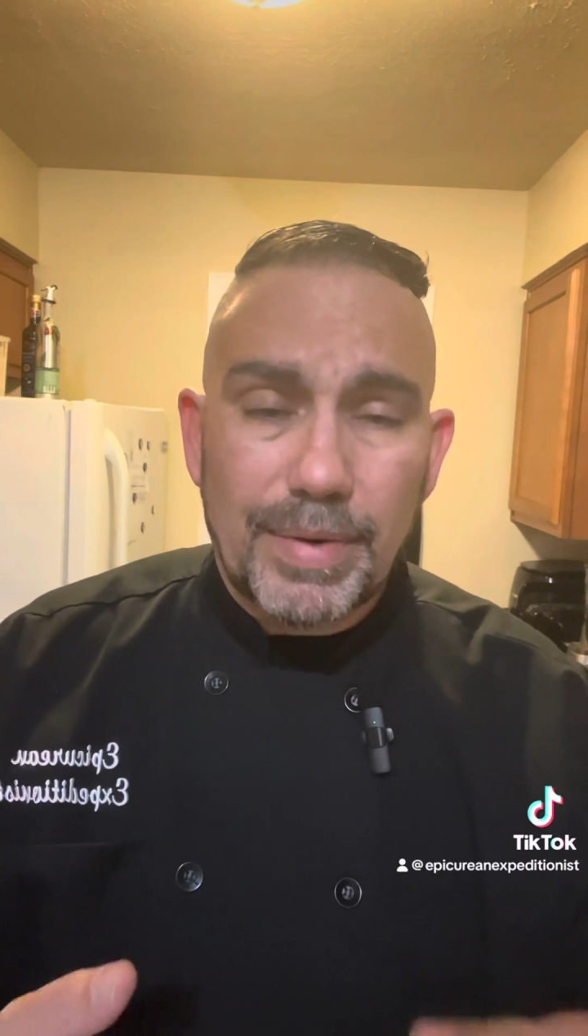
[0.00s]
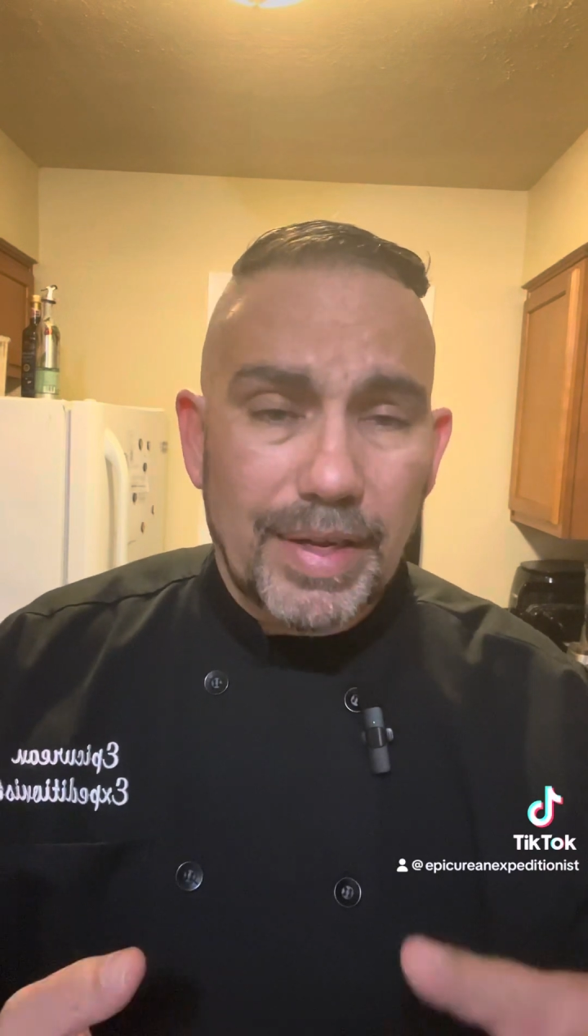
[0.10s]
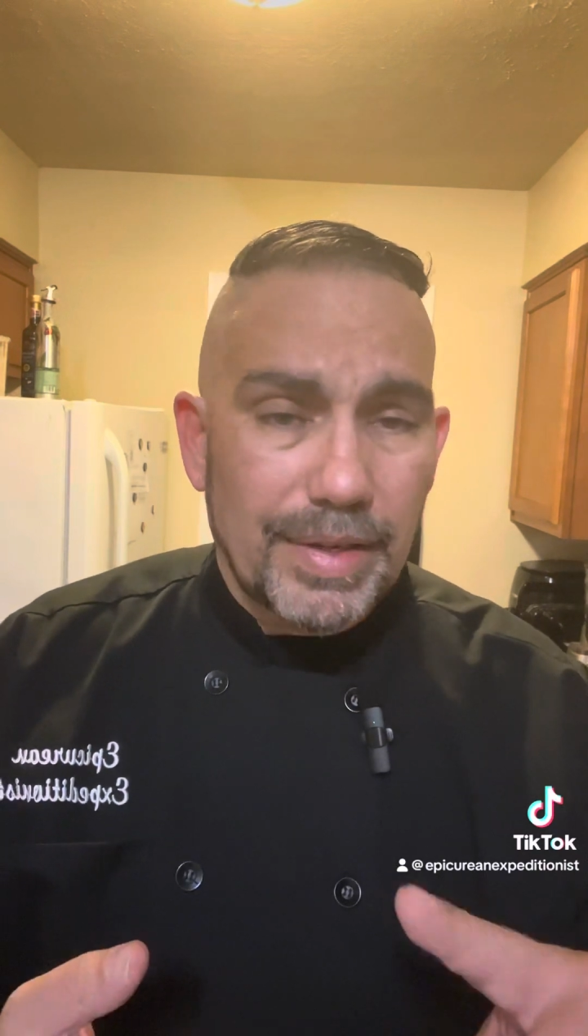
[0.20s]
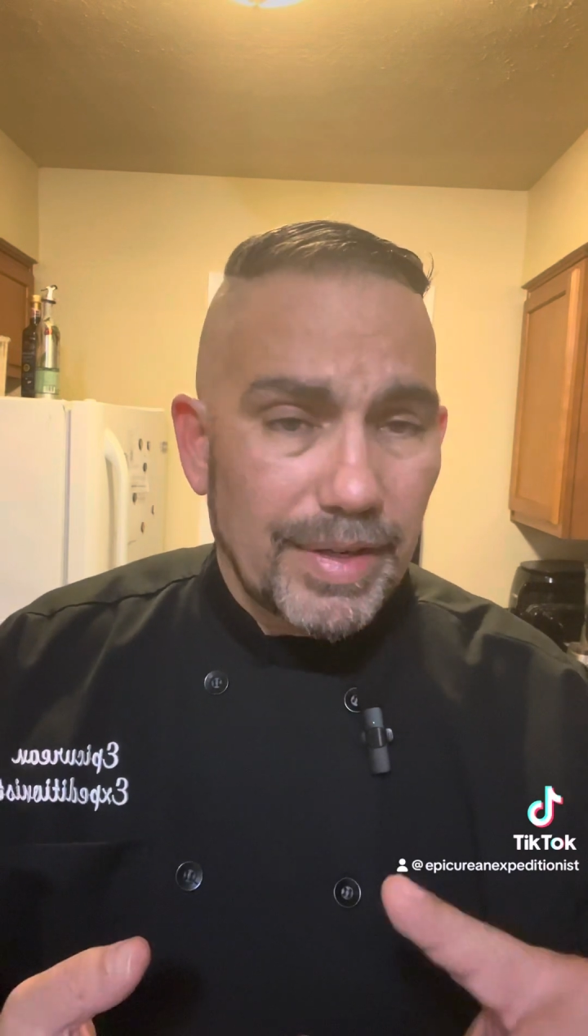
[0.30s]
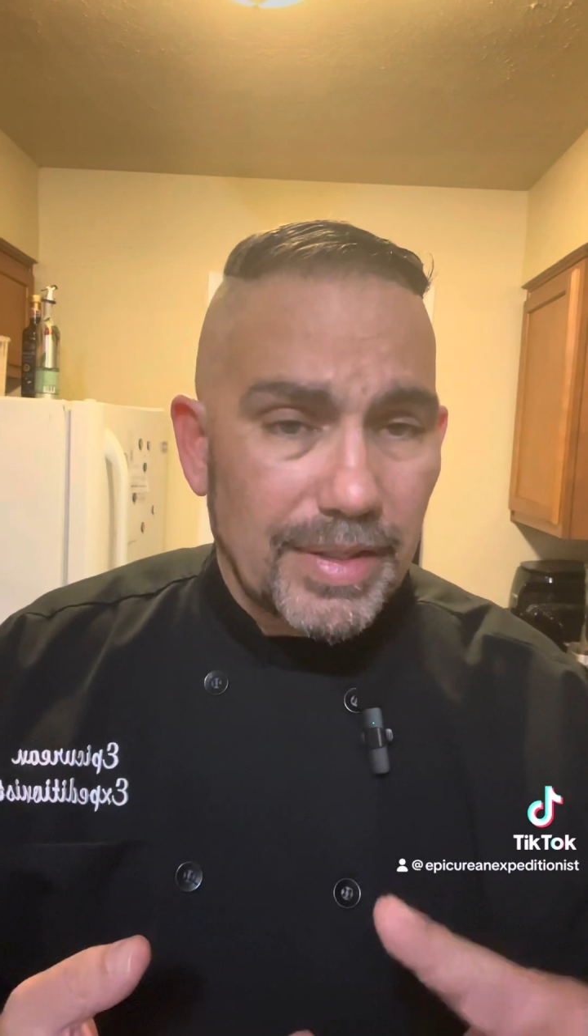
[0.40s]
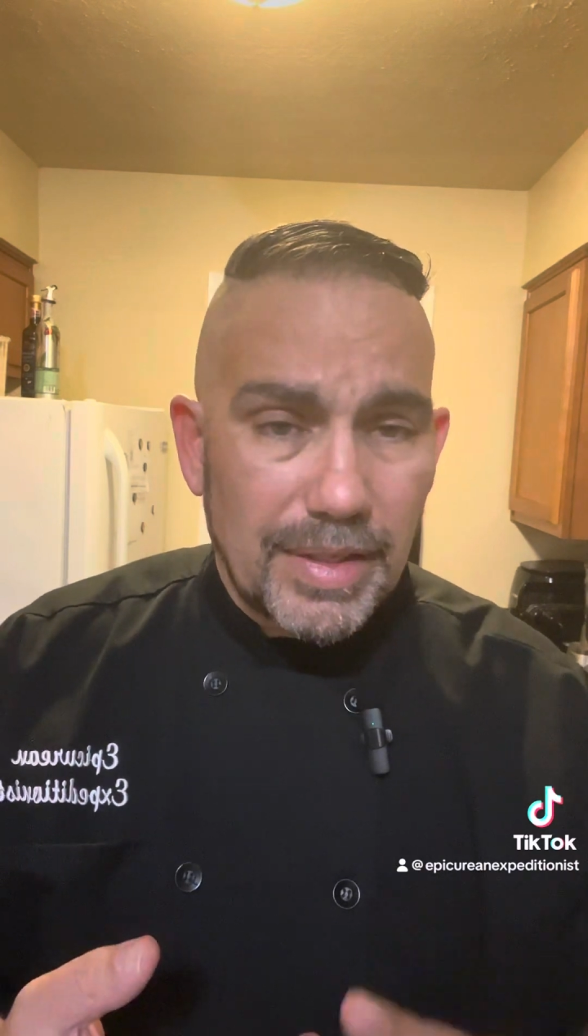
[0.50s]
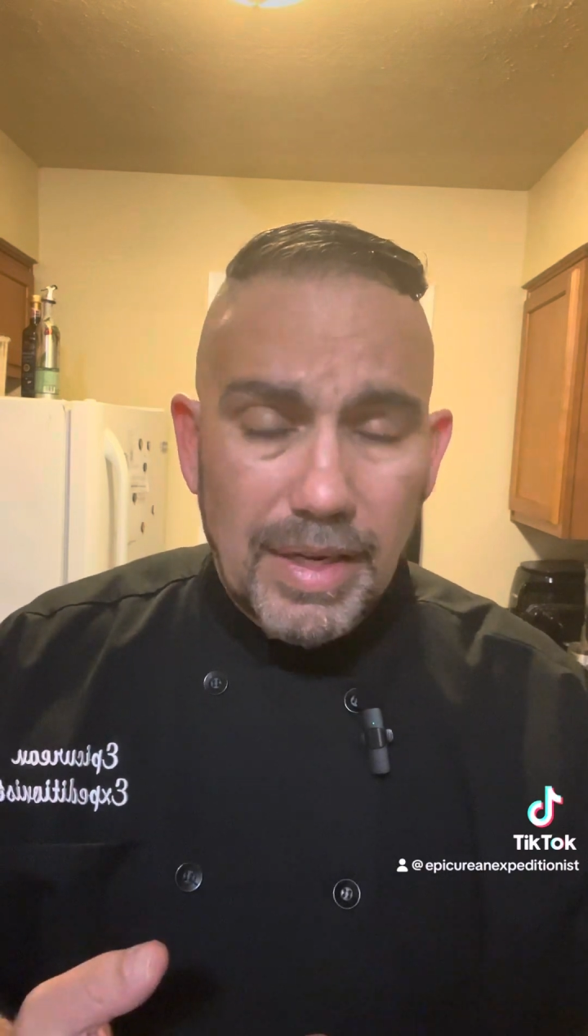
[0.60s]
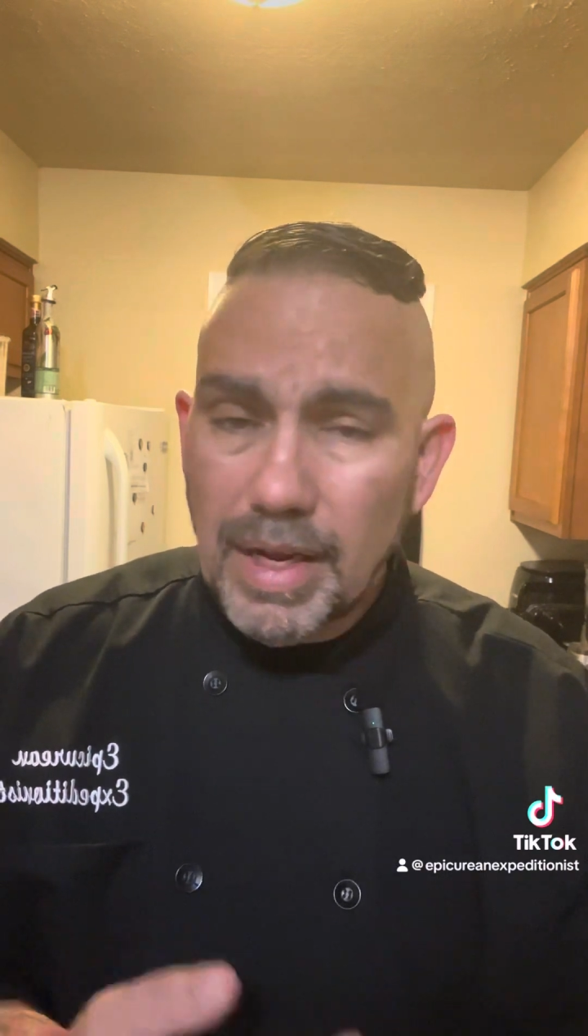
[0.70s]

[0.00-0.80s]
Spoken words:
whether it's